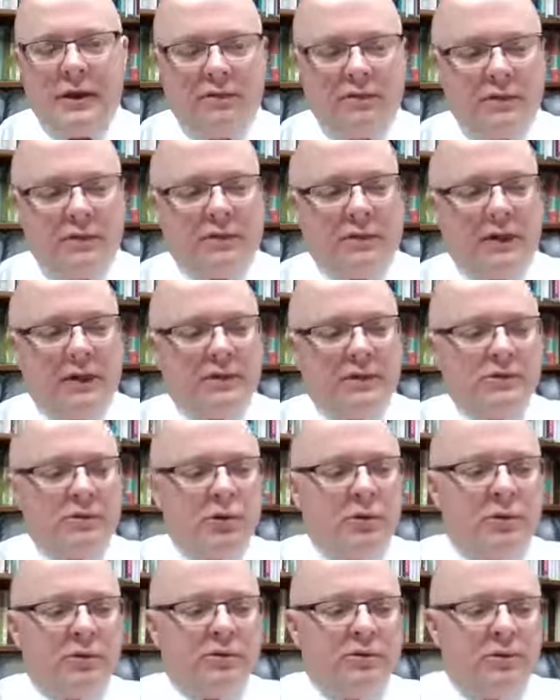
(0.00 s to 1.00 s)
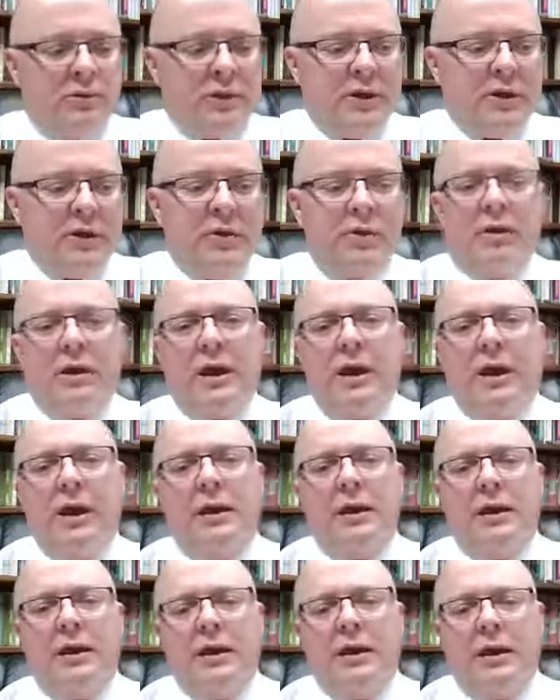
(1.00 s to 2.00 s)
that everything is going to be
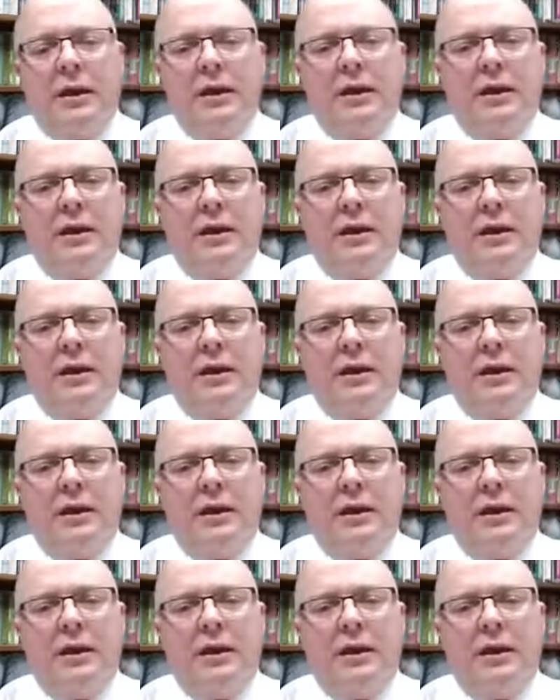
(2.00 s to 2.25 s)
okay.